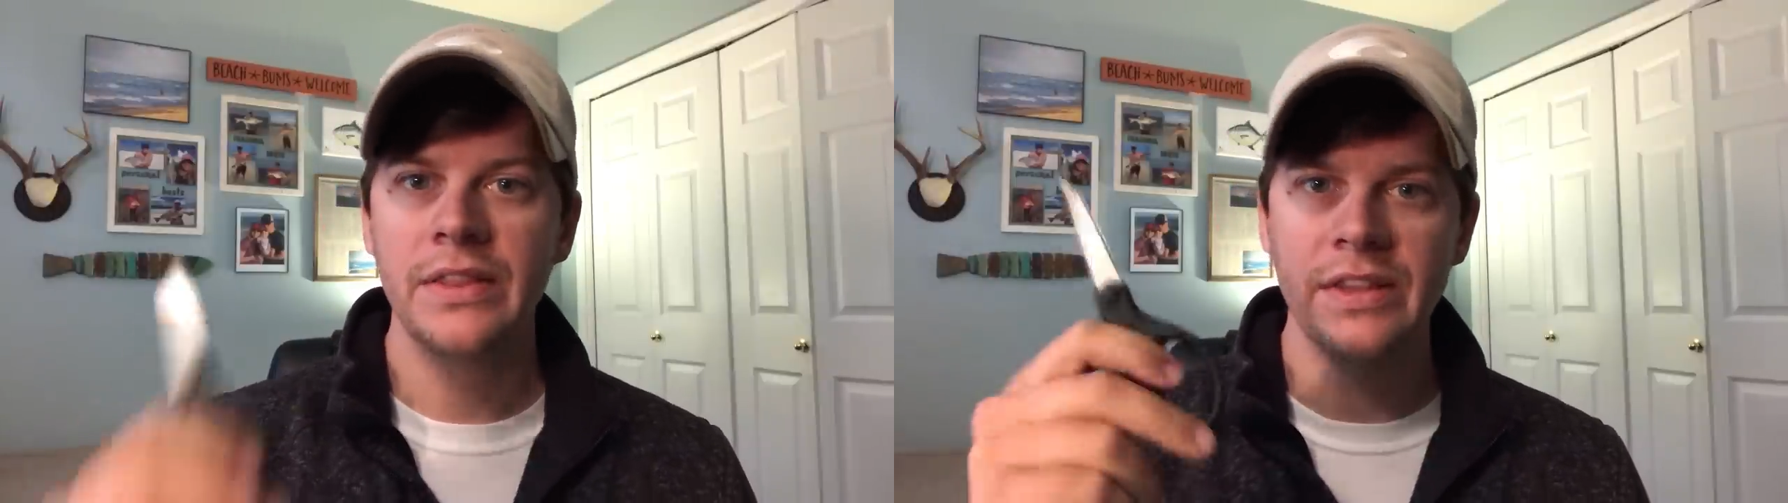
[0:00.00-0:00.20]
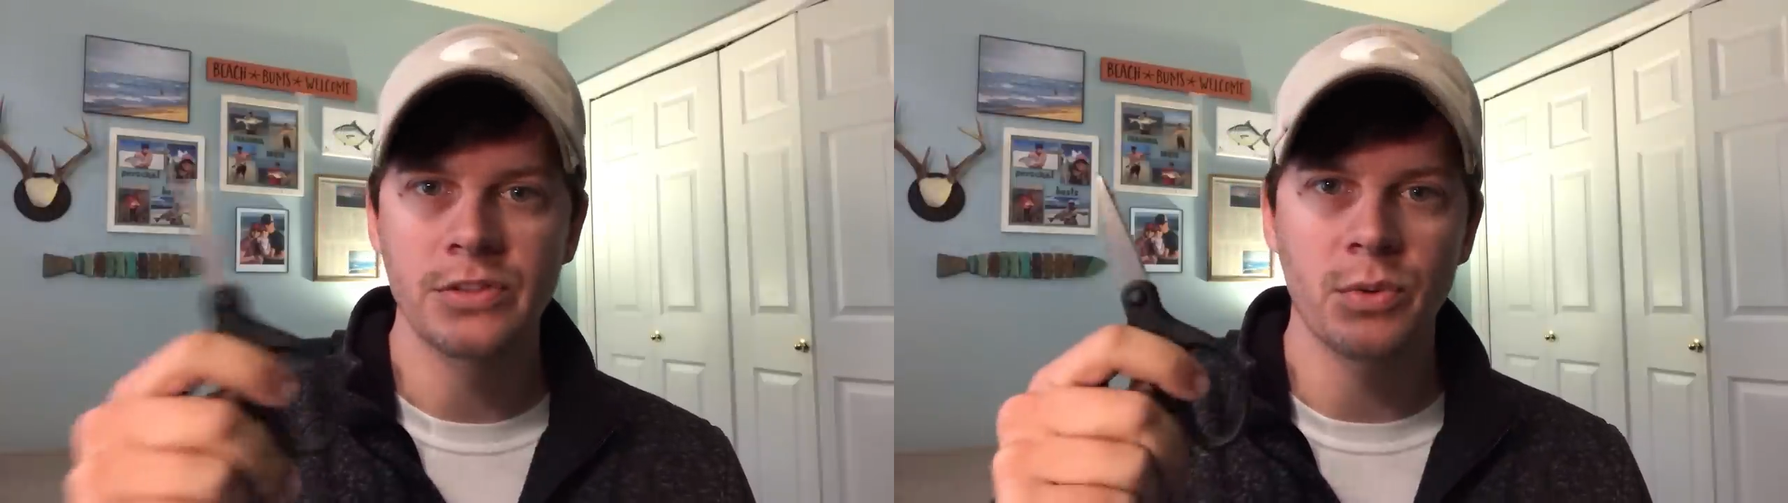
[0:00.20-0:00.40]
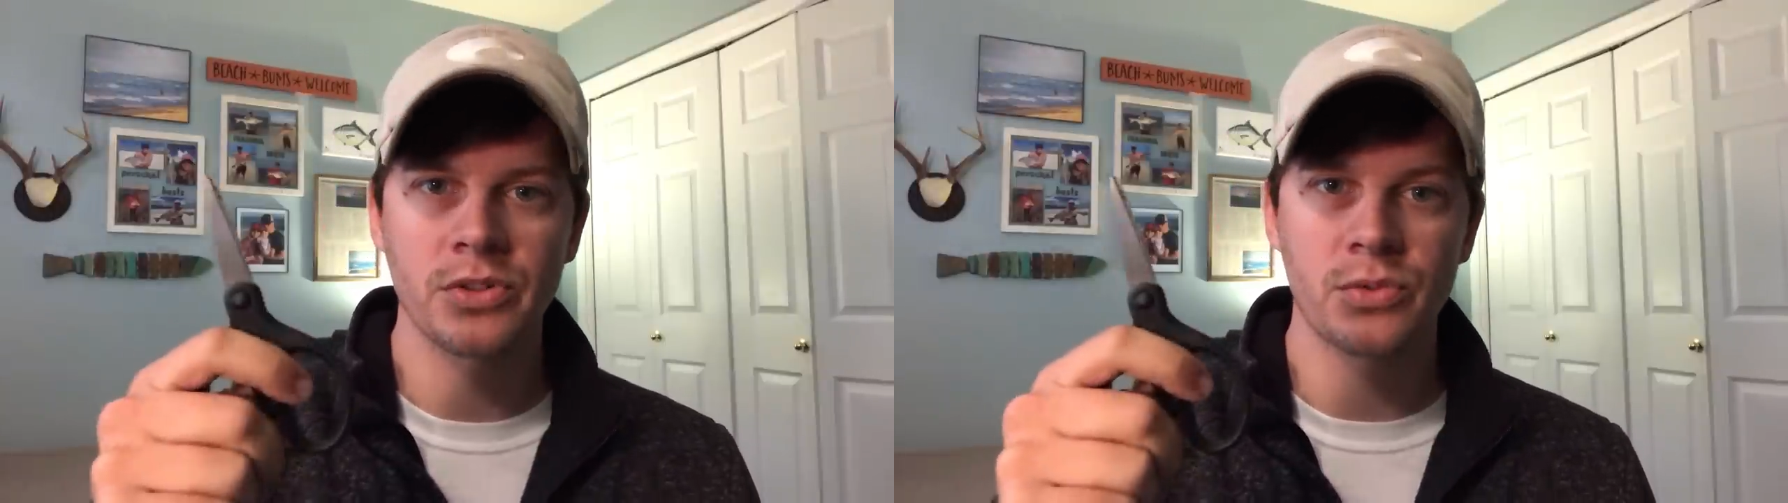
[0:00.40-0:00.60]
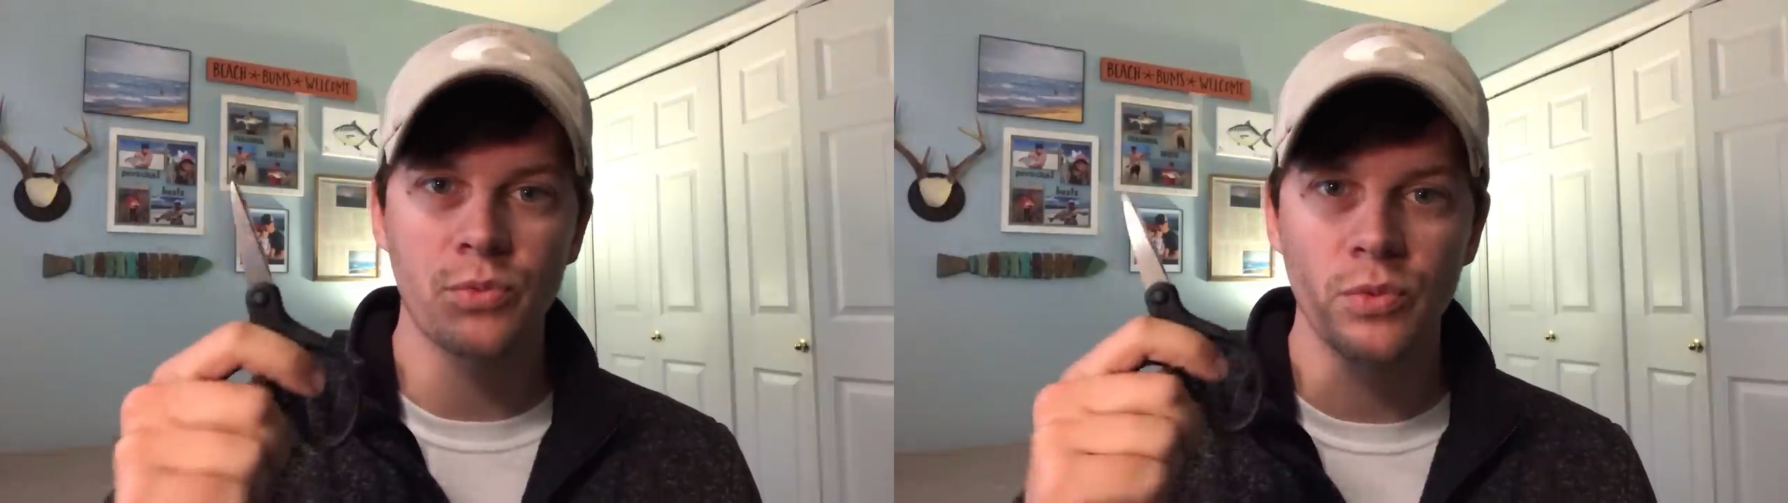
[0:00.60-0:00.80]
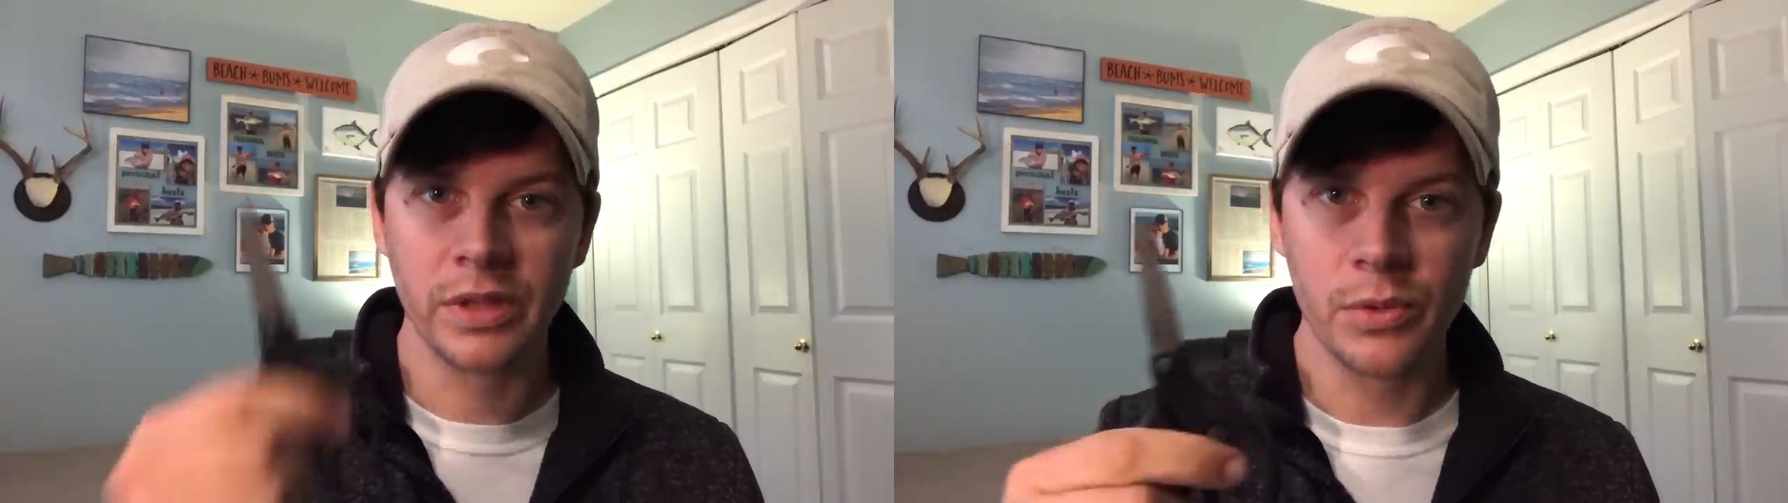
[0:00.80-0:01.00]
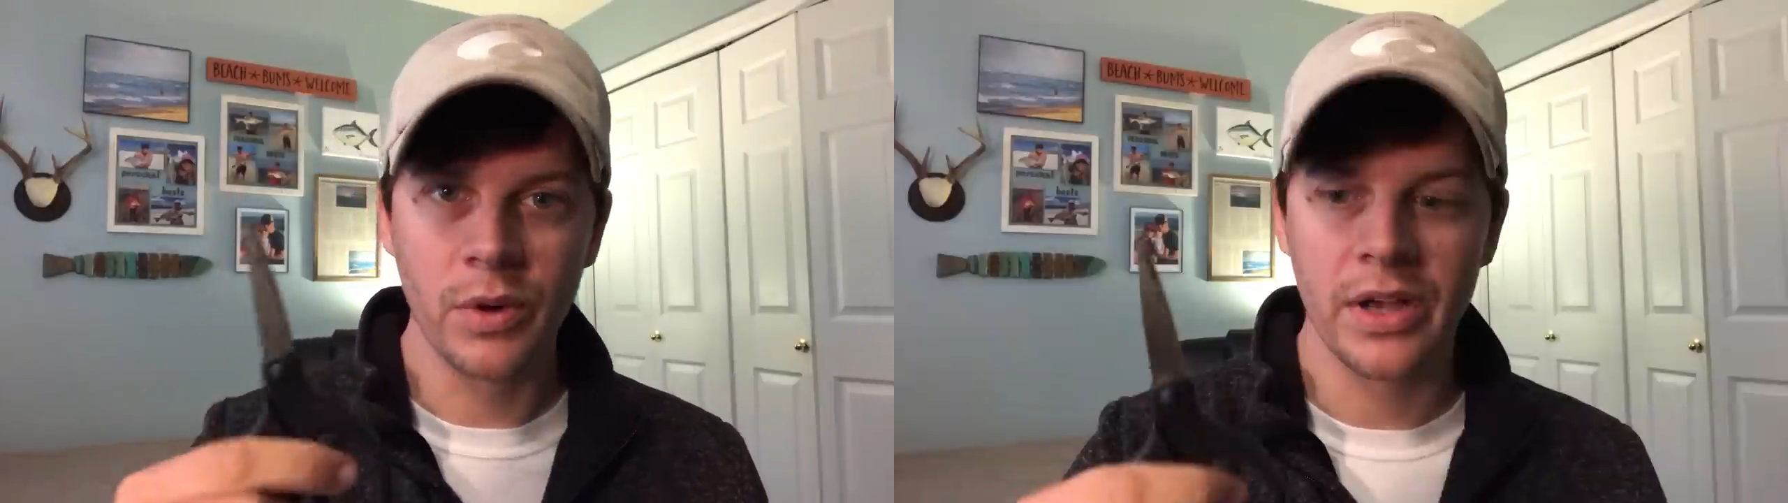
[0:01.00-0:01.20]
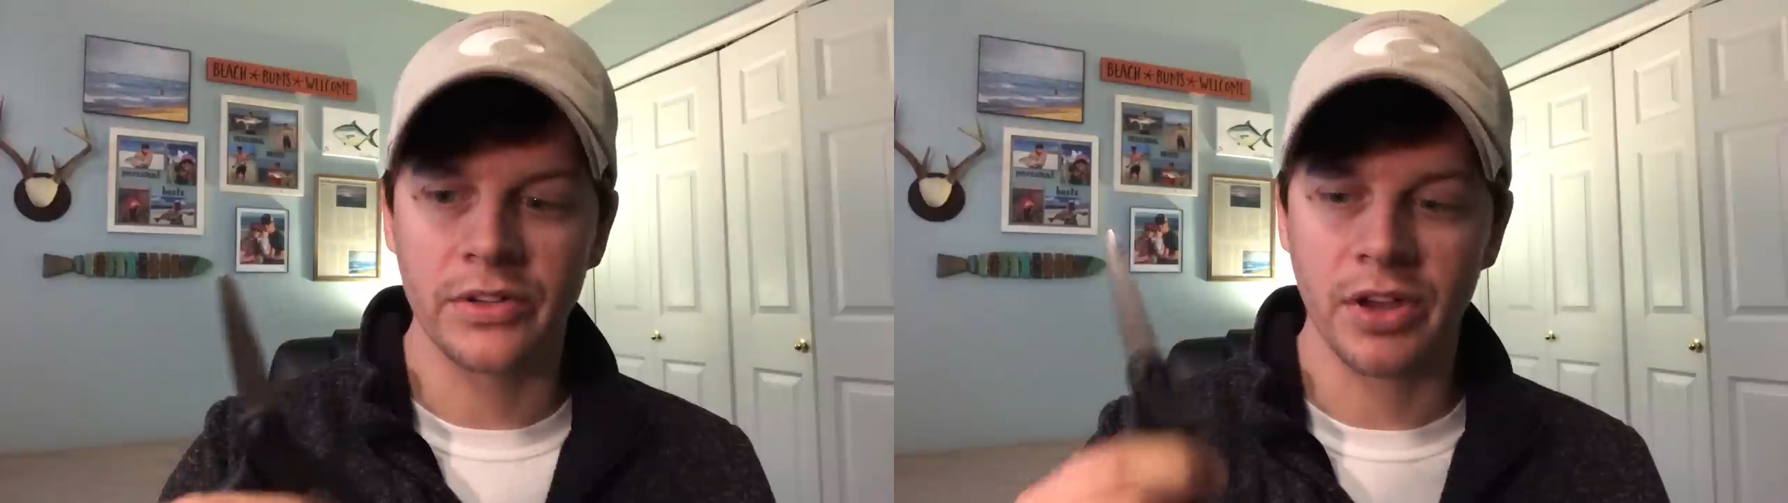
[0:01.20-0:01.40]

This works really well